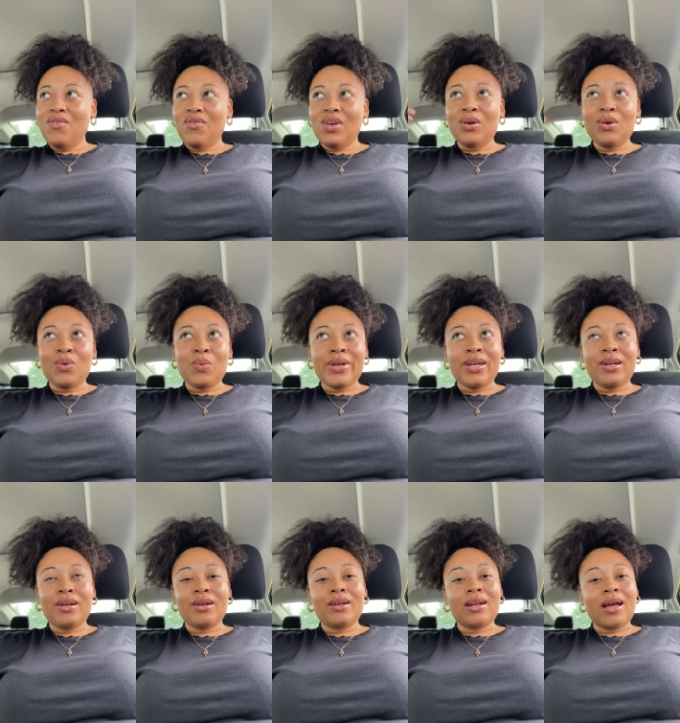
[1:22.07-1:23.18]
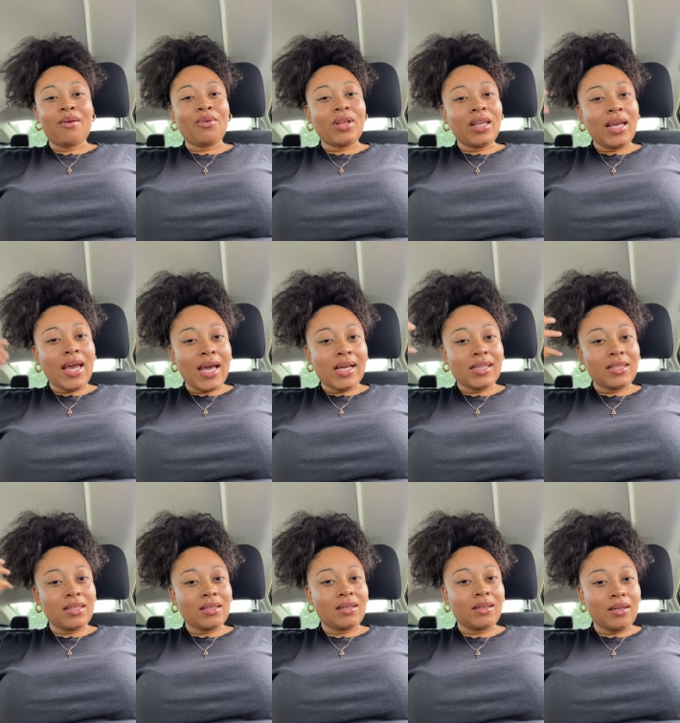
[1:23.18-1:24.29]
feel weird i really had
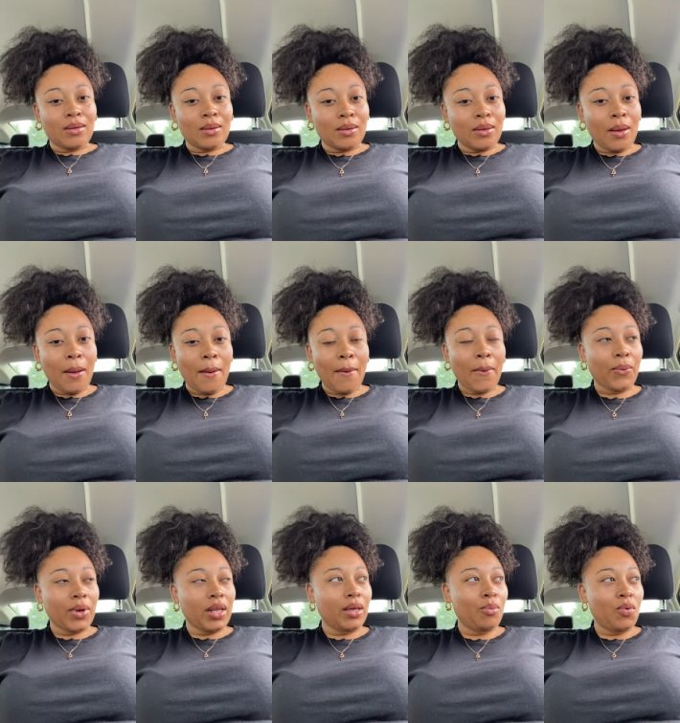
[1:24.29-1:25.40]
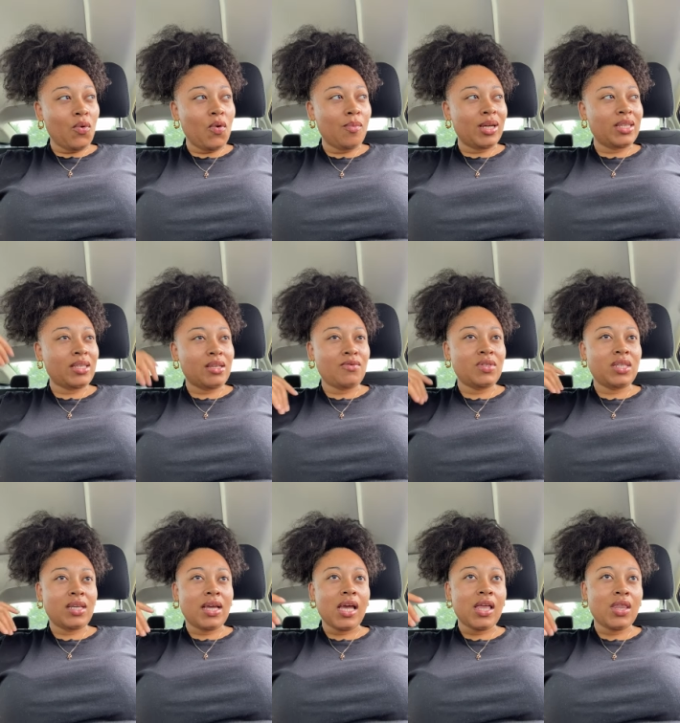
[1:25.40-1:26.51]
to really pull myself
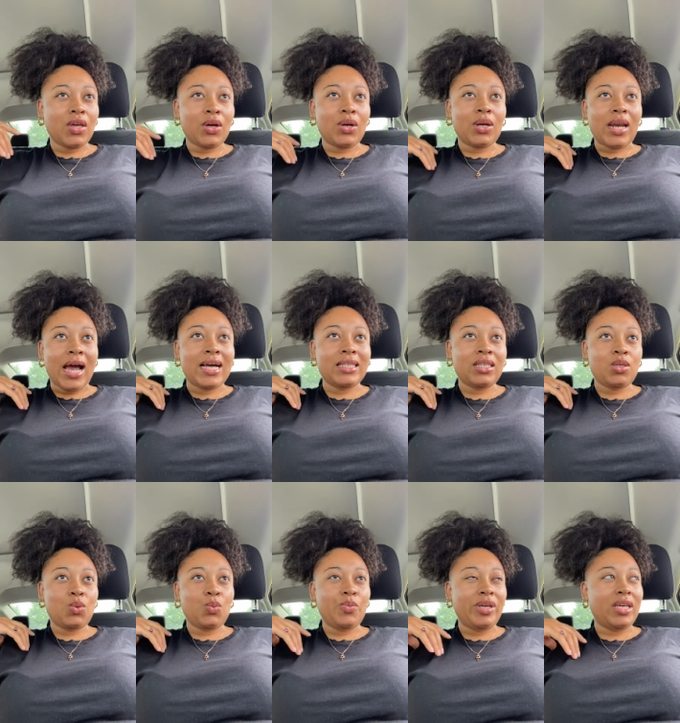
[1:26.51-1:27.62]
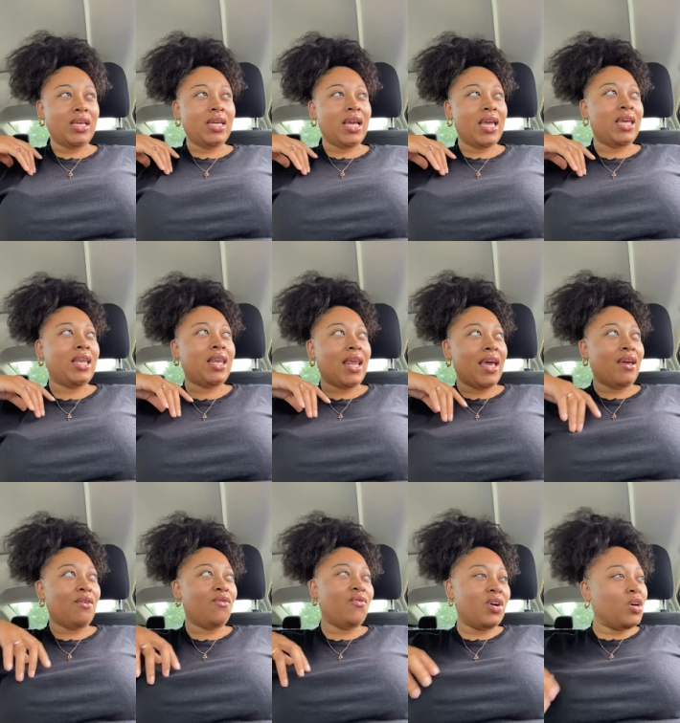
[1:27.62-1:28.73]
together not to be in
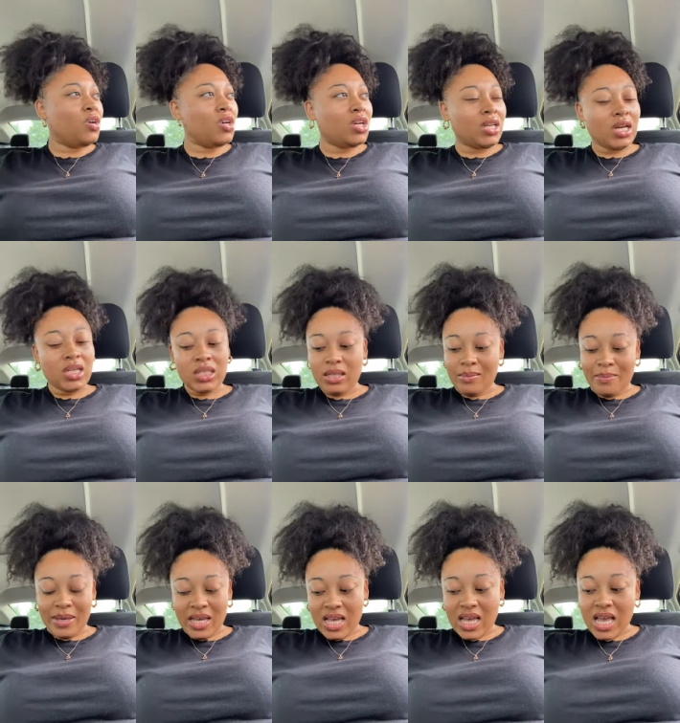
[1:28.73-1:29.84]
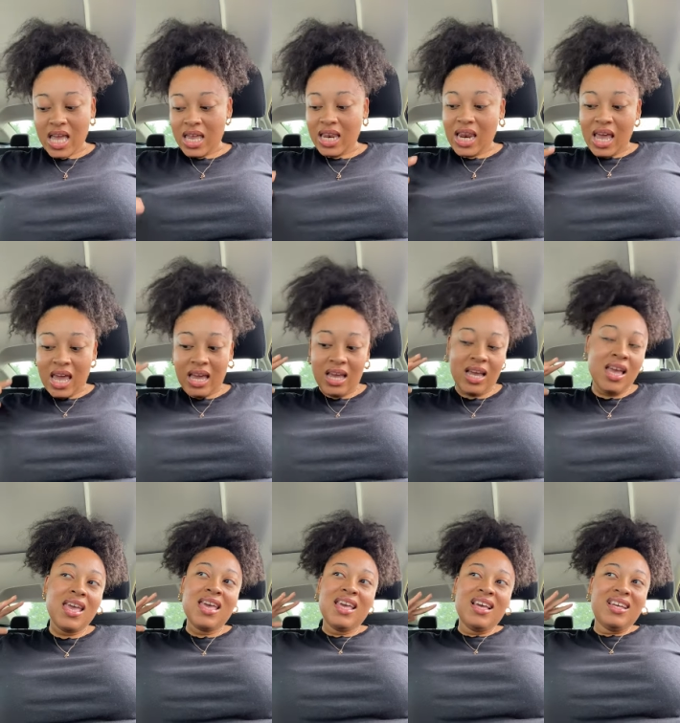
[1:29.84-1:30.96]
a funk not to be in a
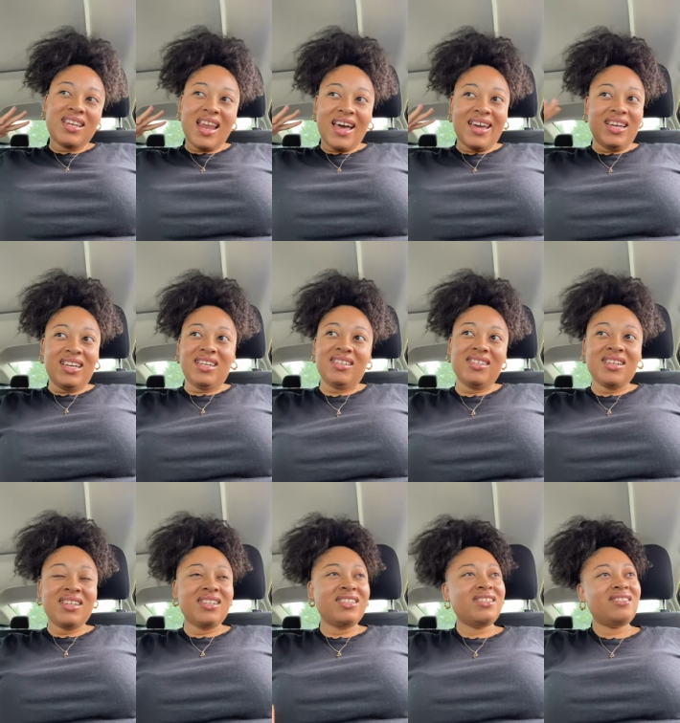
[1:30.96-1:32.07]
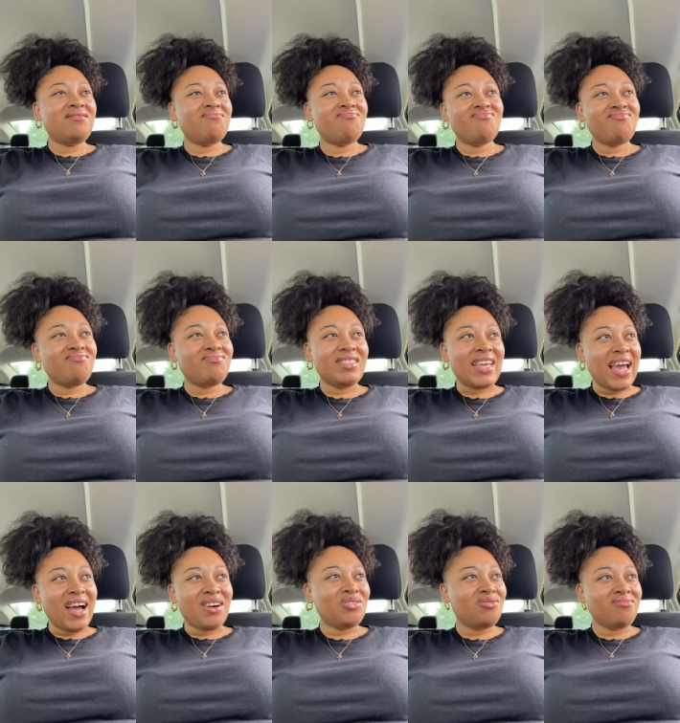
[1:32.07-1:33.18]
like
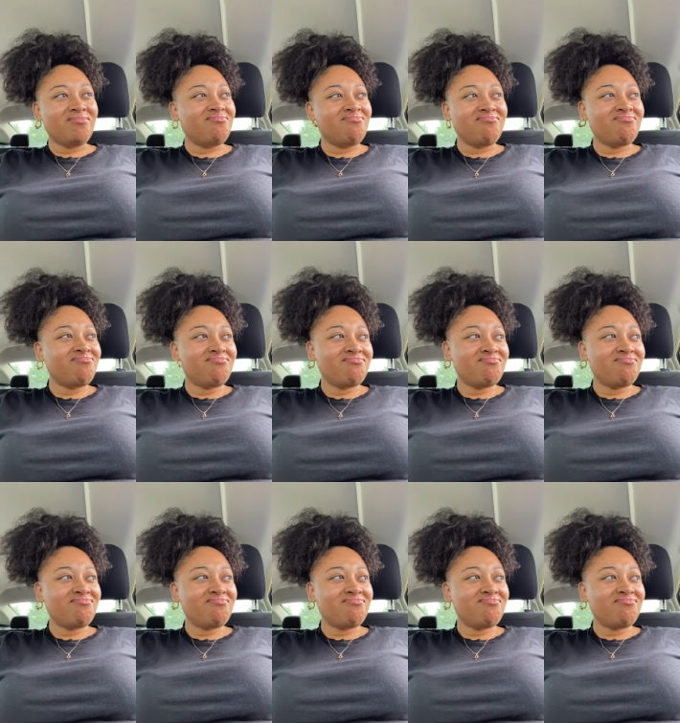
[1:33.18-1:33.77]
down